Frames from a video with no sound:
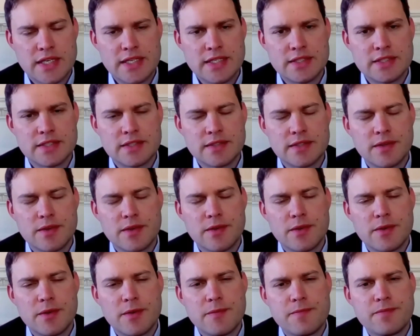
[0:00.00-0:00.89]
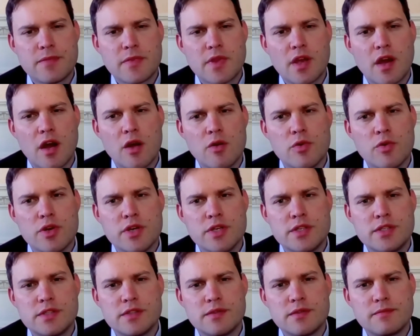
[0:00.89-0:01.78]
at it. I
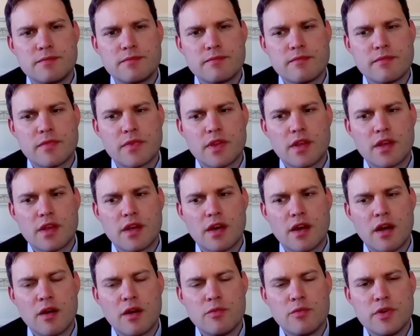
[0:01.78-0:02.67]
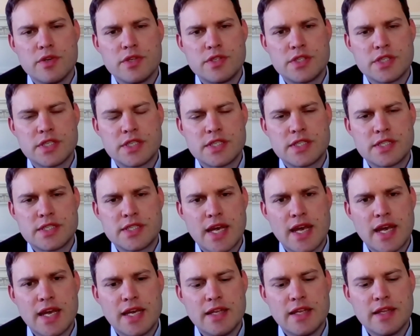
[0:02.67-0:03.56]
would
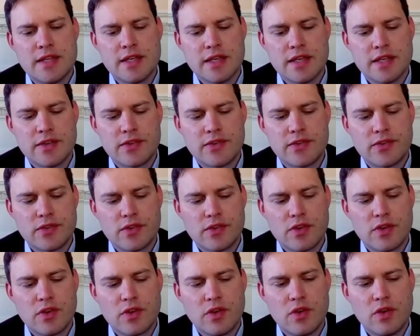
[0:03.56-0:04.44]
say that